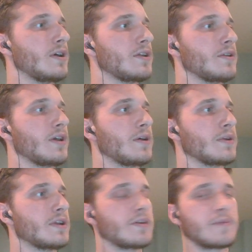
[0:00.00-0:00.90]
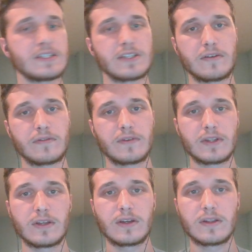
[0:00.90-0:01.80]
I did not want to hear myself
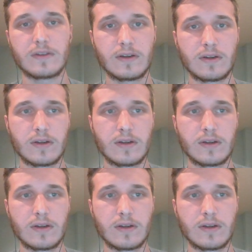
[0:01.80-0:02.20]
on the other.